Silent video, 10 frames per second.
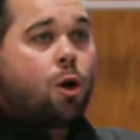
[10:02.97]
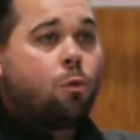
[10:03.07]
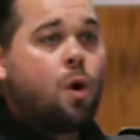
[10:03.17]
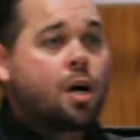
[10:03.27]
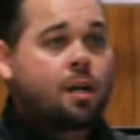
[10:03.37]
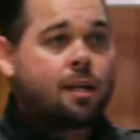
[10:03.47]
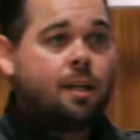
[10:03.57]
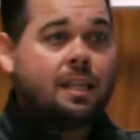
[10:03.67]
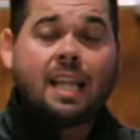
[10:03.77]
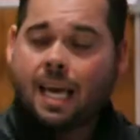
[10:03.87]
to work
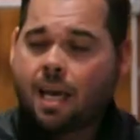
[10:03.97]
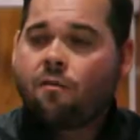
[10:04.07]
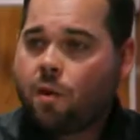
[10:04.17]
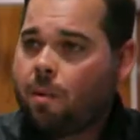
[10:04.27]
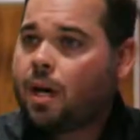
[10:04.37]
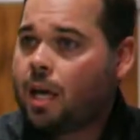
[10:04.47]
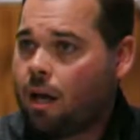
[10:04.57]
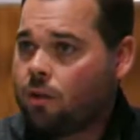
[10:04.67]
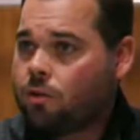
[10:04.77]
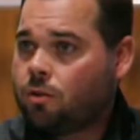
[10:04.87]
like everybody
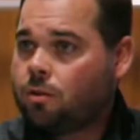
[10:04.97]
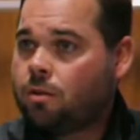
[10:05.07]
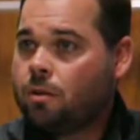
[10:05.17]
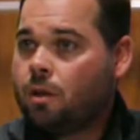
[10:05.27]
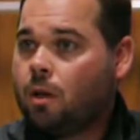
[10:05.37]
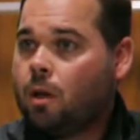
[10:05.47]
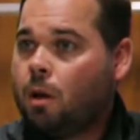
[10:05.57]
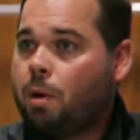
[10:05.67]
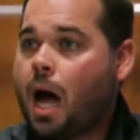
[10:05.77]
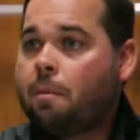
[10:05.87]
else.
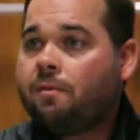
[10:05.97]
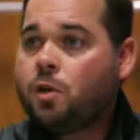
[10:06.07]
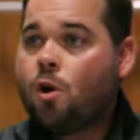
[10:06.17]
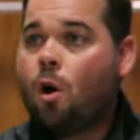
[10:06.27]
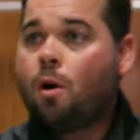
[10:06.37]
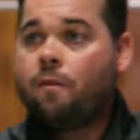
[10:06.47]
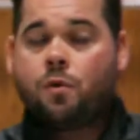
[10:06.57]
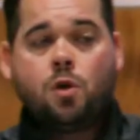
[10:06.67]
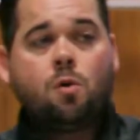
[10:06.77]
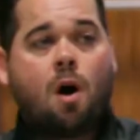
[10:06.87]
But how many of you know if
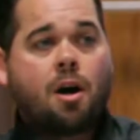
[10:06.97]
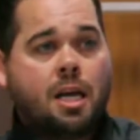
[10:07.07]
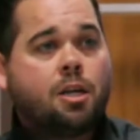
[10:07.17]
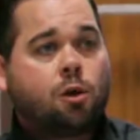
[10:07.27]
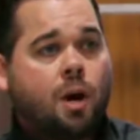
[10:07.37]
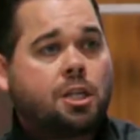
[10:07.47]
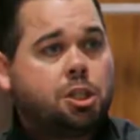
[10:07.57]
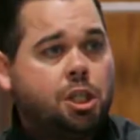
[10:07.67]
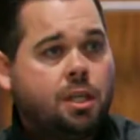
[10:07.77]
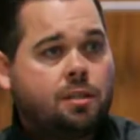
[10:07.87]
you are in Christ
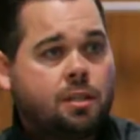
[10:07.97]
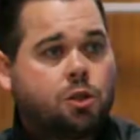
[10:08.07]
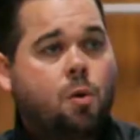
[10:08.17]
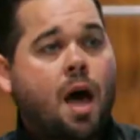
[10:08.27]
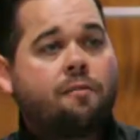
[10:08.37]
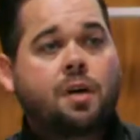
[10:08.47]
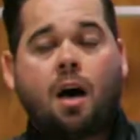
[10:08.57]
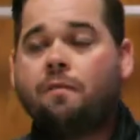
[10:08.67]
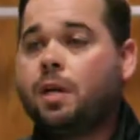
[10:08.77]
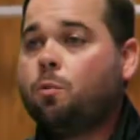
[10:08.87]
Jesus, you have
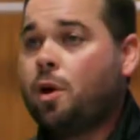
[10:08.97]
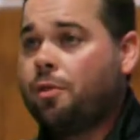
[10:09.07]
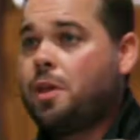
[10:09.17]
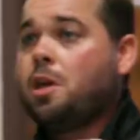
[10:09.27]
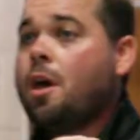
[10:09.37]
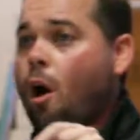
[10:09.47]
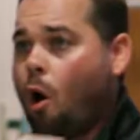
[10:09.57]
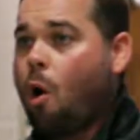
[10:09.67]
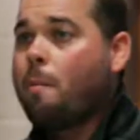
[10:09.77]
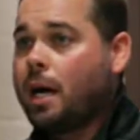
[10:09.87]
covenant with the
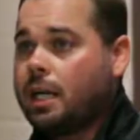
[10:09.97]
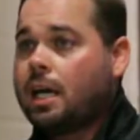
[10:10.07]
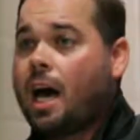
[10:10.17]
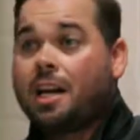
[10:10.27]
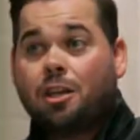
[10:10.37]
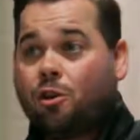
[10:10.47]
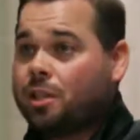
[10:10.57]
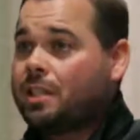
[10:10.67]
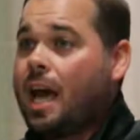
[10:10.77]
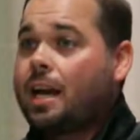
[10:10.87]
Almighty God, and your
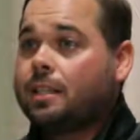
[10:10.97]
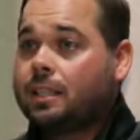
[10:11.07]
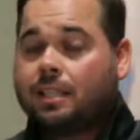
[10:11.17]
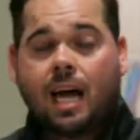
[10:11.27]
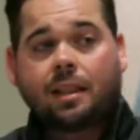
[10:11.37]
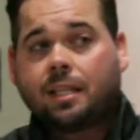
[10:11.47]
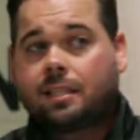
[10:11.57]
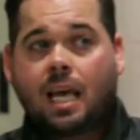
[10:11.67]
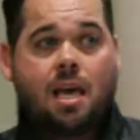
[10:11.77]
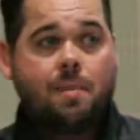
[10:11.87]
status is not the
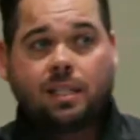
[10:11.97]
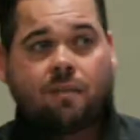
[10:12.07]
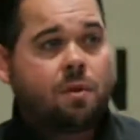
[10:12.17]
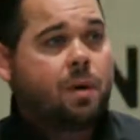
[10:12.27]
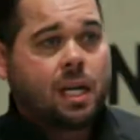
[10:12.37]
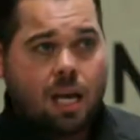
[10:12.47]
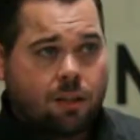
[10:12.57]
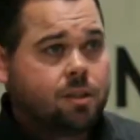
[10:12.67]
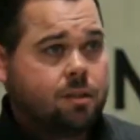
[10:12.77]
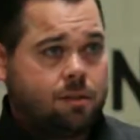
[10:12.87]
same as everybody
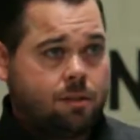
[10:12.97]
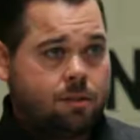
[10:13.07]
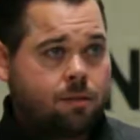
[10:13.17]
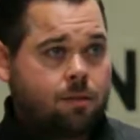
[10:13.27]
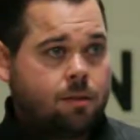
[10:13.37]
else's?